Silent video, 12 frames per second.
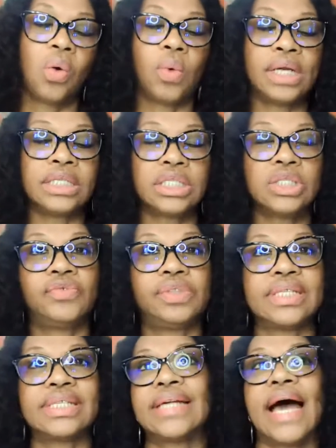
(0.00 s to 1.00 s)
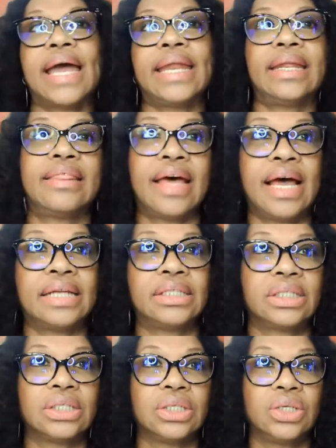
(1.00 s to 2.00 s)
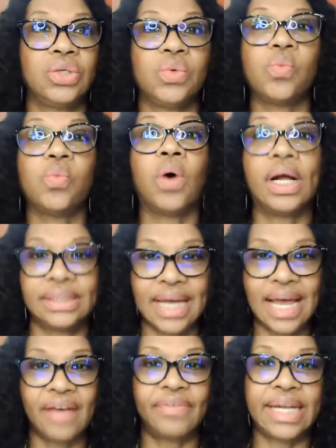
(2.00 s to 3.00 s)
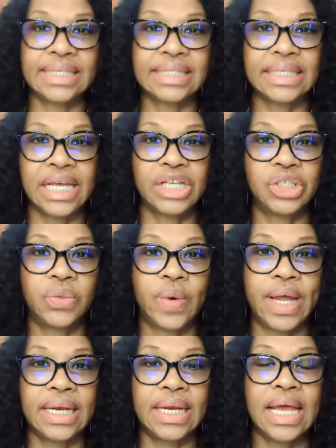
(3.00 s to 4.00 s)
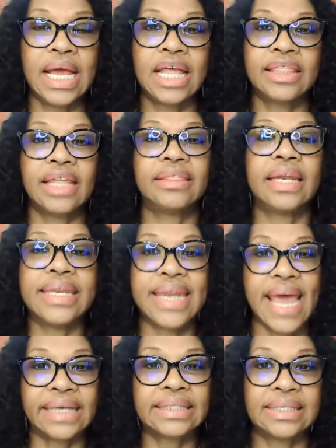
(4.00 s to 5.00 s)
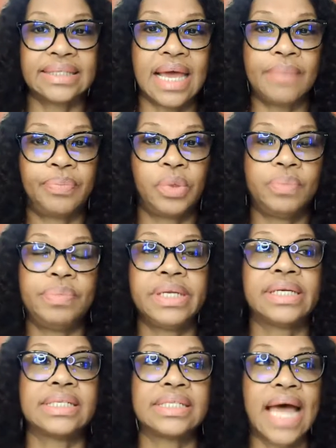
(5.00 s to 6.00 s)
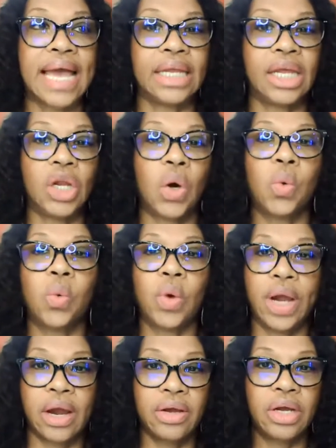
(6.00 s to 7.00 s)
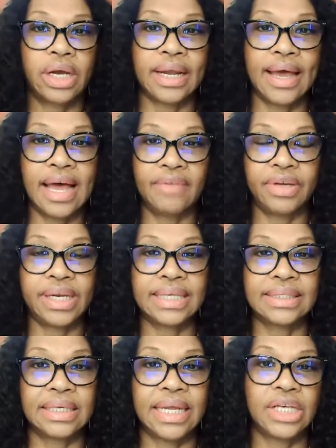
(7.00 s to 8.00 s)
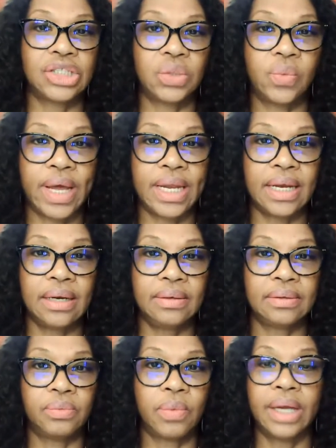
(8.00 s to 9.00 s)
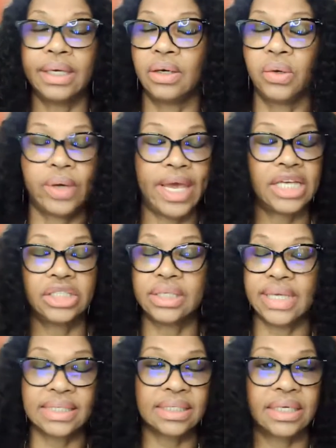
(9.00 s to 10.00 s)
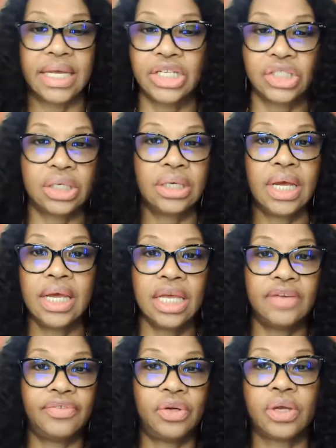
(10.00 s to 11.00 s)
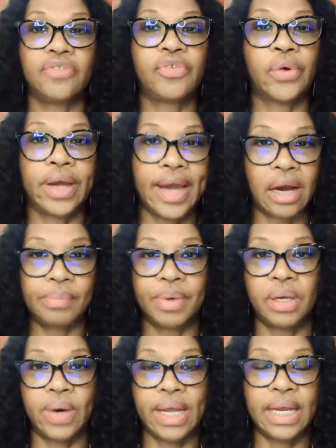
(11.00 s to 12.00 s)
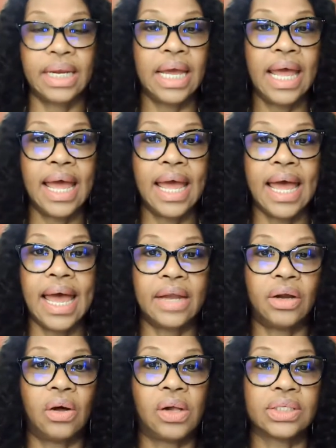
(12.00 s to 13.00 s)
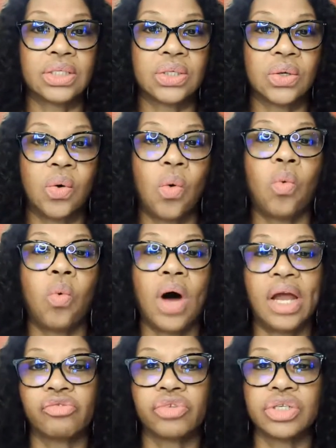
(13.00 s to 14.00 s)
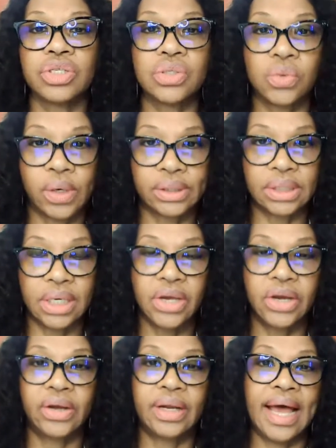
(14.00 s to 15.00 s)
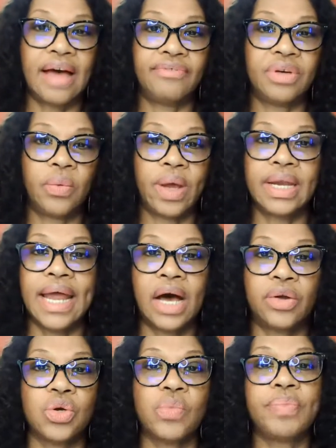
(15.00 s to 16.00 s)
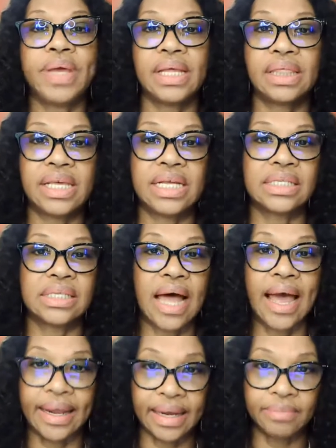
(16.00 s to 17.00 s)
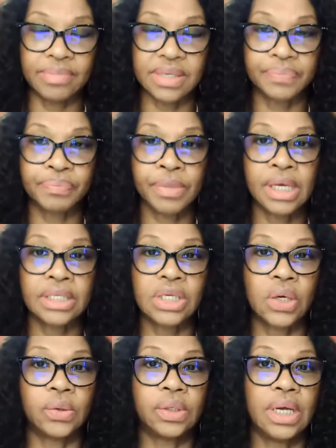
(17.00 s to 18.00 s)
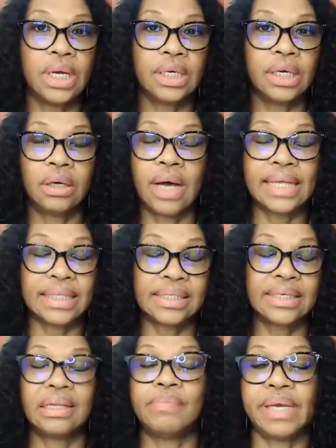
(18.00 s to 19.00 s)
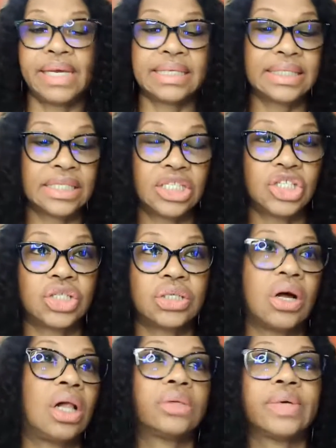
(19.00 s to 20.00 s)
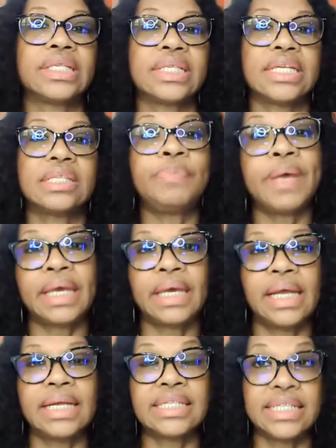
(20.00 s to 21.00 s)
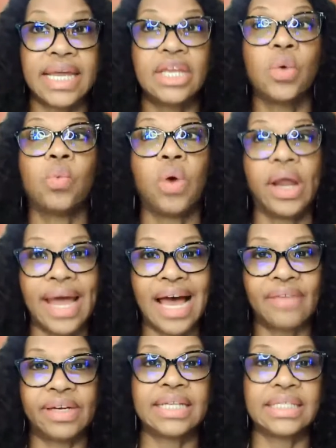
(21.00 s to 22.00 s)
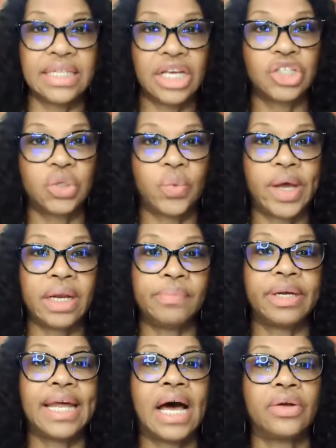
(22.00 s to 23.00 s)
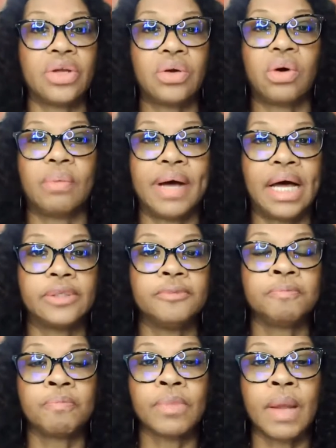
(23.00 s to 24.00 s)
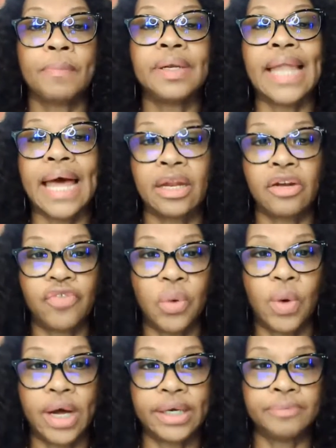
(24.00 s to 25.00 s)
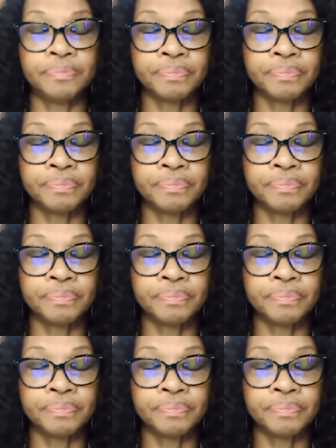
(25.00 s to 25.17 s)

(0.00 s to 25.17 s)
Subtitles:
Once you've decided that you want to have a destination wedding, then the next step would be deciding where you're going to have your destination wedding, what location, destination, if you're looking for a Caribbean wedding, and also what resort you're going to have your wedding. How do you pick these items? So, as I said, the biggest decision always is saying you want to have a destination wedding, but how do you go about planning for one?